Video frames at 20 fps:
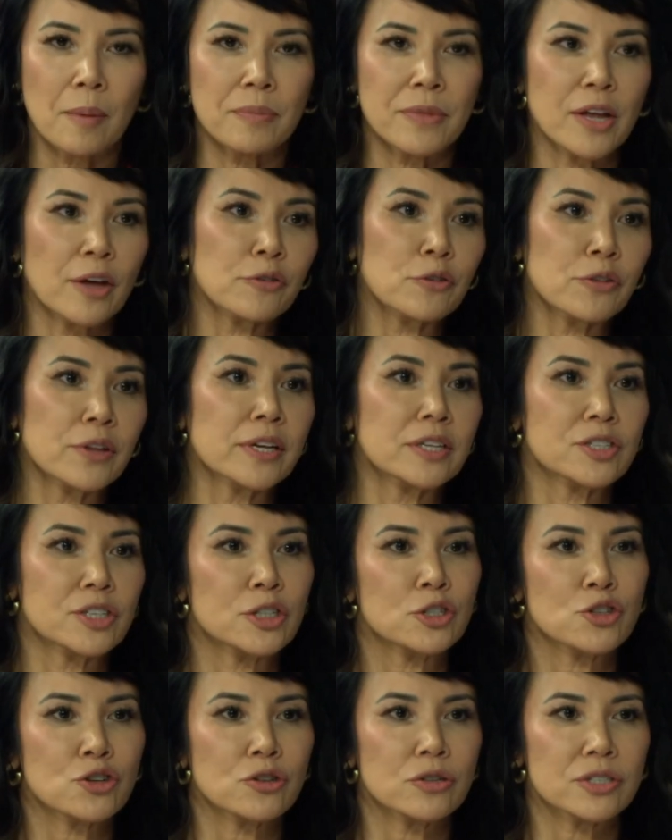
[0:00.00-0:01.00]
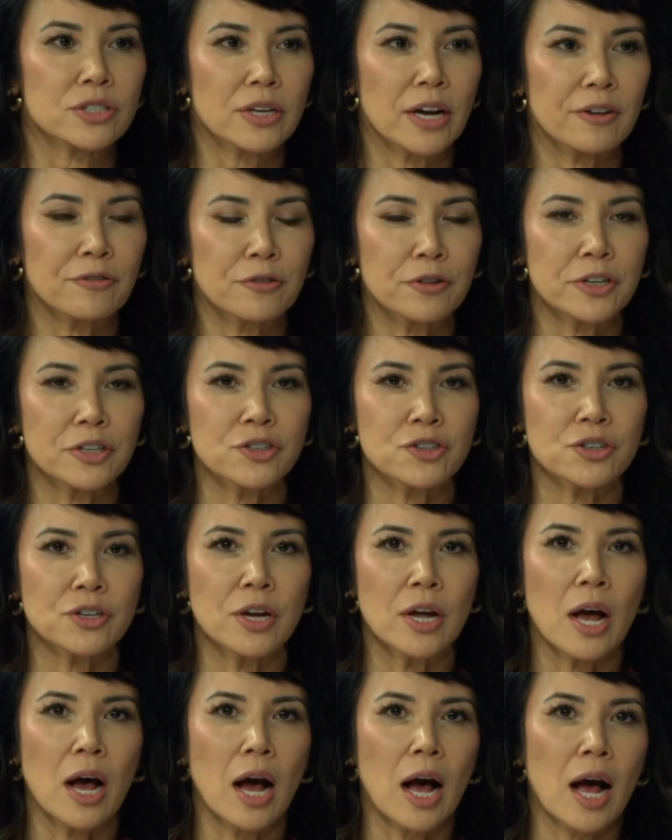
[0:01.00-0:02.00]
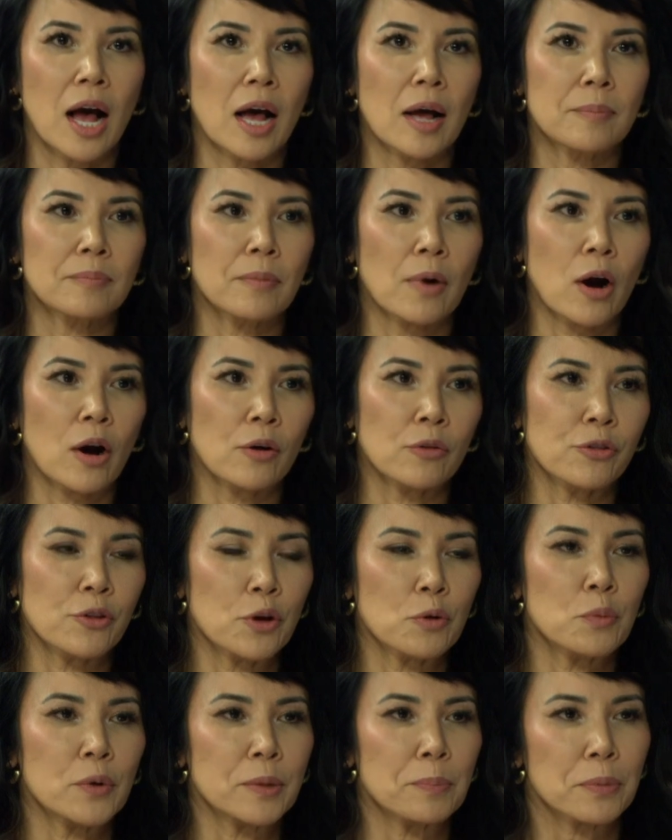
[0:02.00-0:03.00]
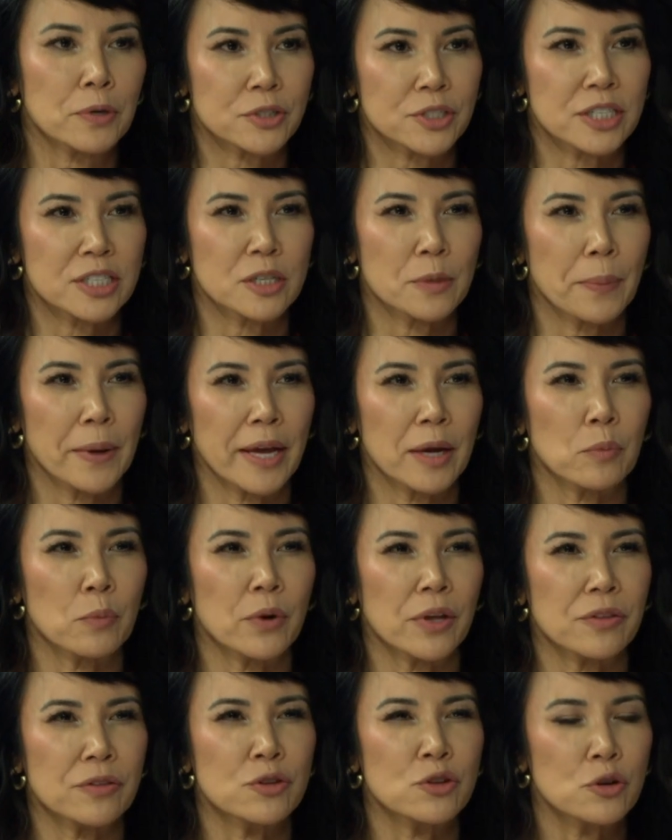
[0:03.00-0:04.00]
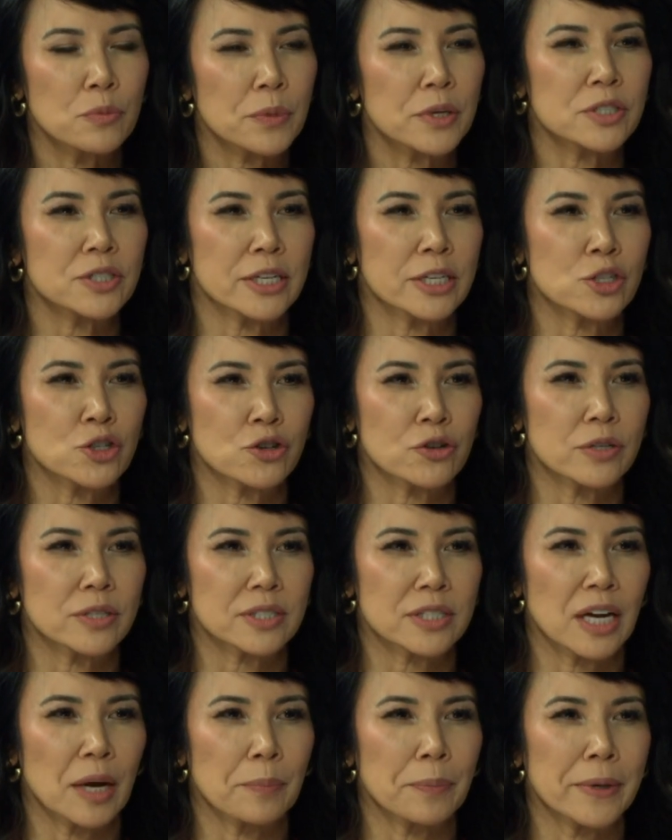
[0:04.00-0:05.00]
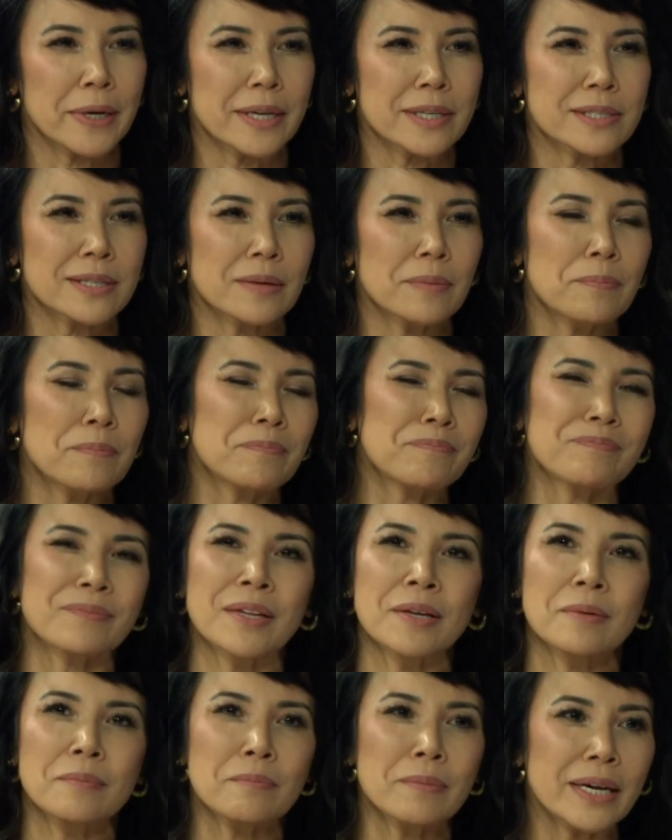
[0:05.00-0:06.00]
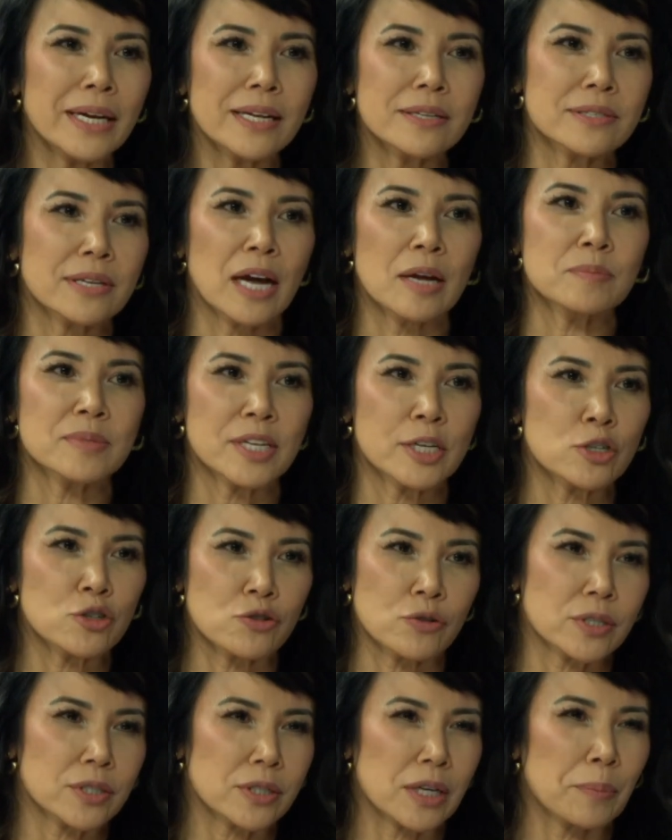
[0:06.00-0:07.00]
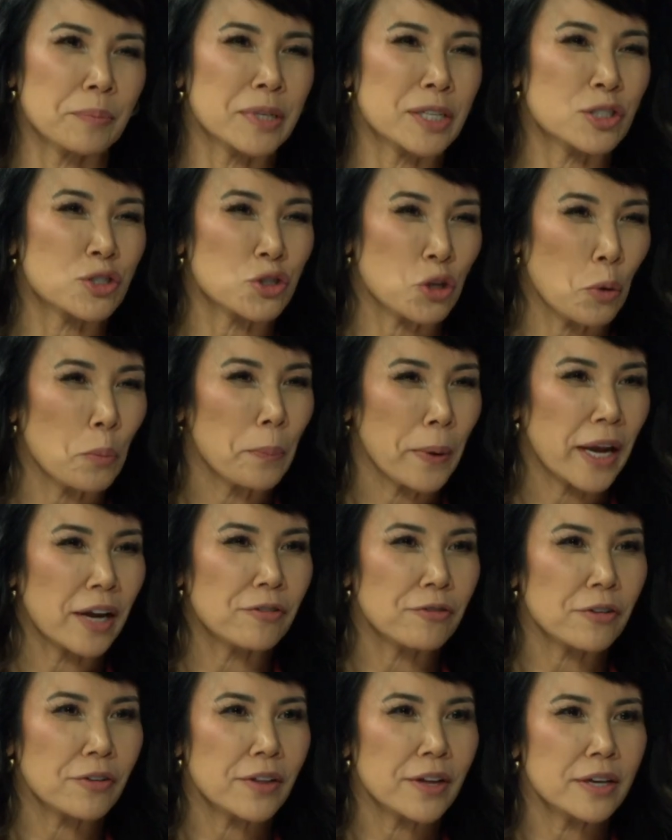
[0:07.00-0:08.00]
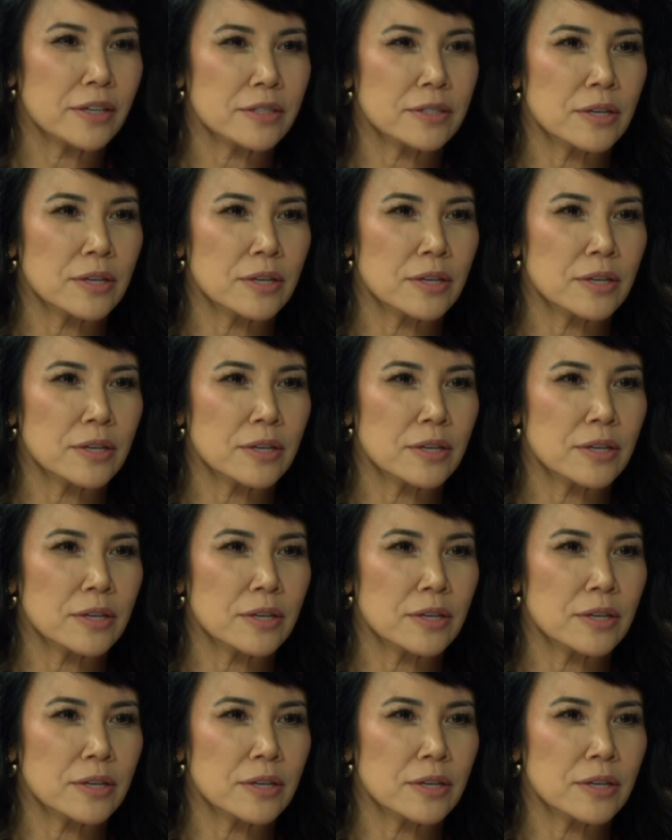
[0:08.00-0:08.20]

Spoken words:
The other thing is insurance coverage. Although we participate with numerous insurance companies, many a times insurance companies don't pay for this.